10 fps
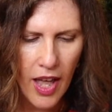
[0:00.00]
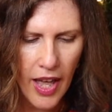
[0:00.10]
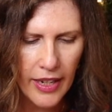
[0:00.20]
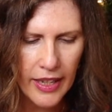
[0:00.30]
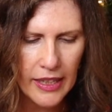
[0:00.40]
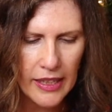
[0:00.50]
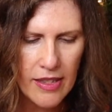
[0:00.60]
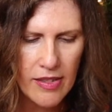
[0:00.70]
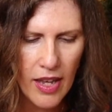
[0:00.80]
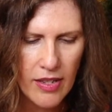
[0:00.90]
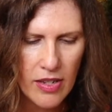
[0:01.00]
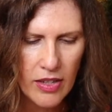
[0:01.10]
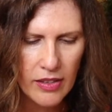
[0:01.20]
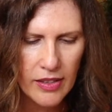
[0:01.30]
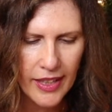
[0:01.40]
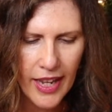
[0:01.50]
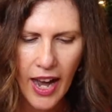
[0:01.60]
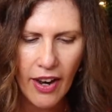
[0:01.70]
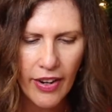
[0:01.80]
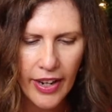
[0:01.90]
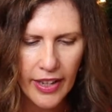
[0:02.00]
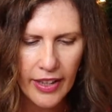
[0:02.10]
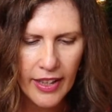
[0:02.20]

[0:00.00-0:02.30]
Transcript: An ecclesiastical le carre,